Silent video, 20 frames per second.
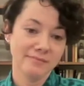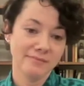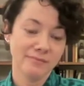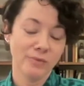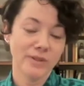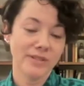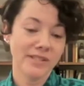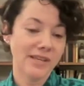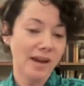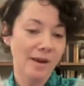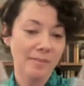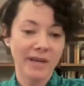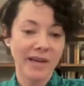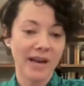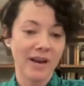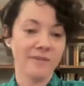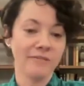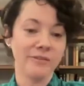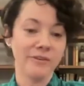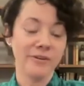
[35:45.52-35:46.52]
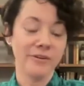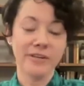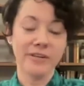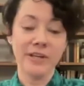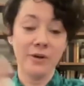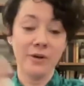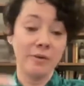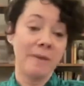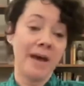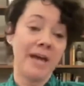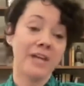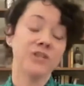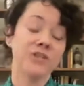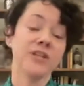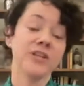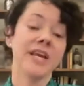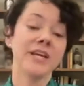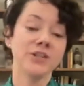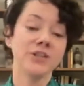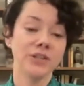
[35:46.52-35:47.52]
what's coming out of her, you know,
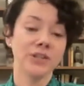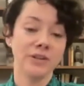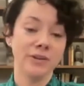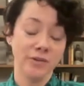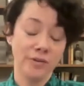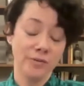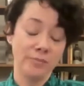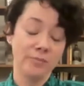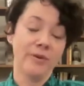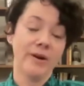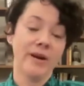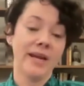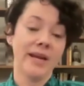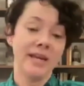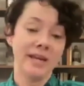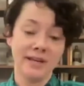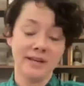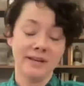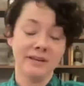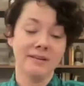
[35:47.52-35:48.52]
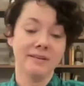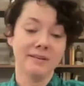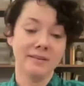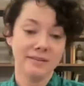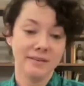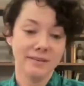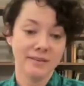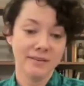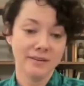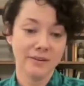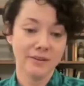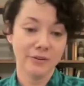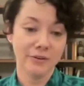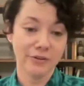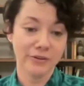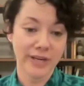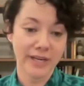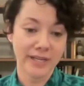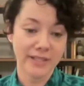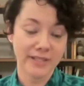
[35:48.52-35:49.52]
imagination and her brain and her
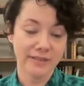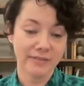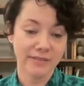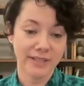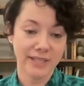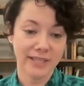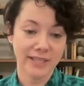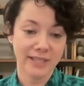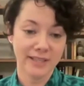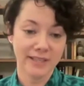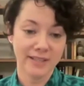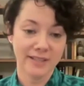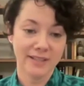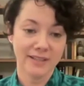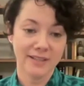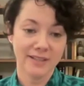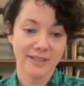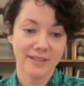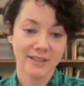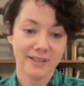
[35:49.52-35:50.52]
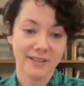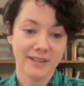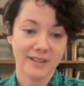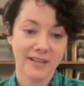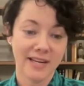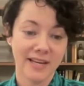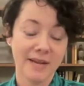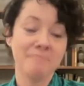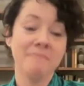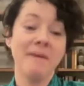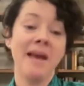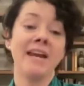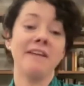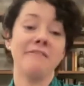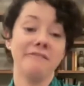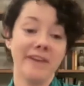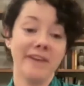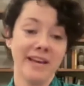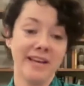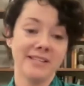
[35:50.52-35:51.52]
creativity. And it
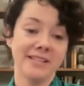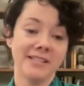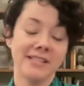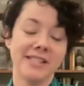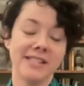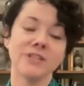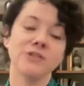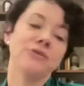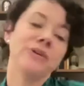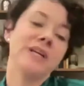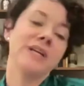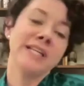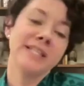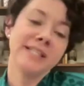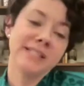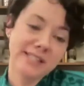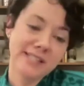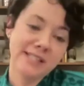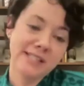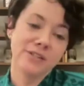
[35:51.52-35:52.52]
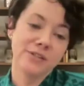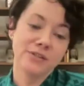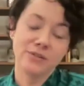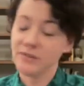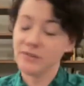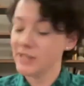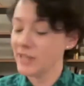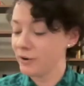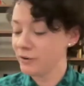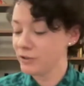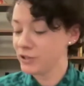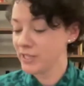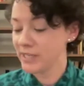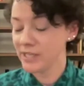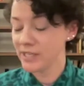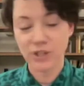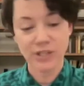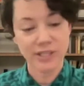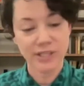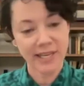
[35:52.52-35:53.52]
manifests. And trees, you know, she
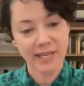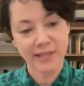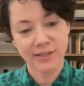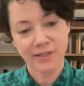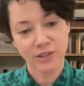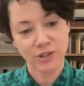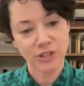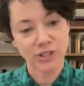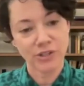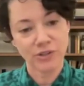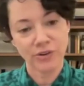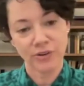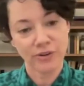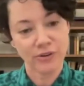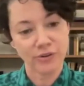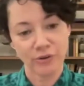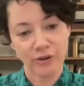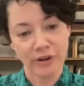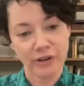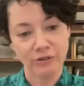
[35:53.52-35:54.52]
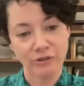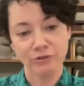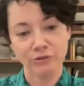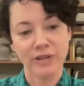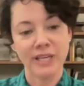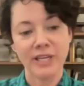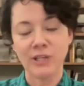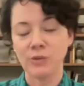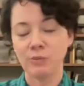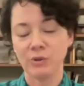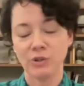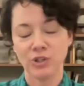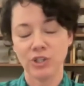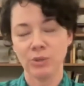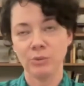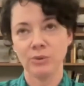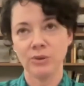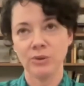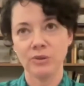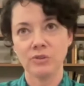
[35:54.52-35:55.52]
says that she started drawing trees when
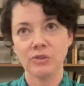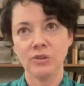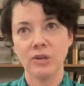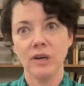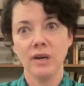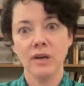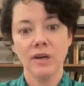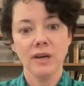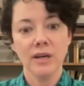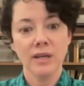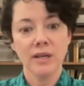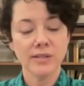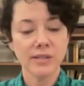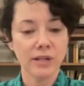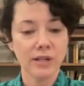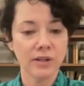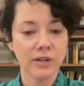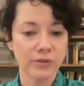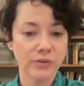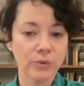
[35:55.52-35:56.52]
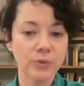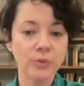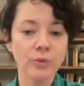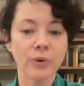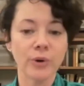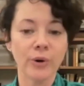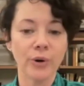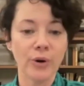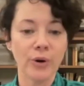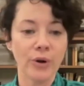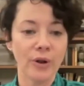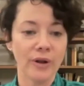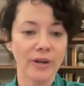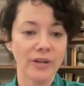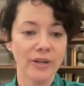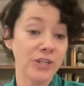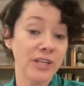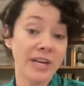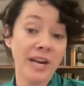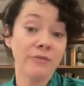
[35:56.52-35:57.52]
she was still a schoolgirl,
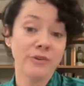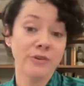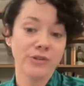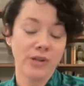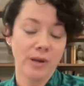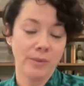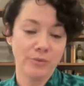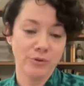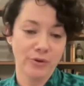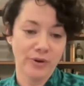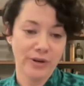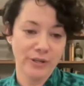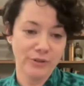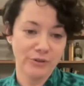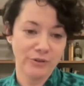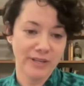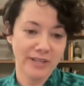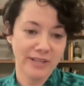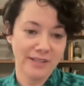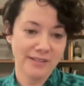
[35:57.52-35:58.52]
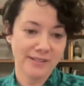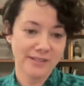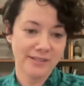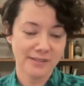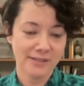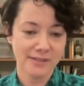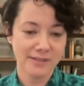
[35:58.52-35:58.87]
and she never stopped drawing trees.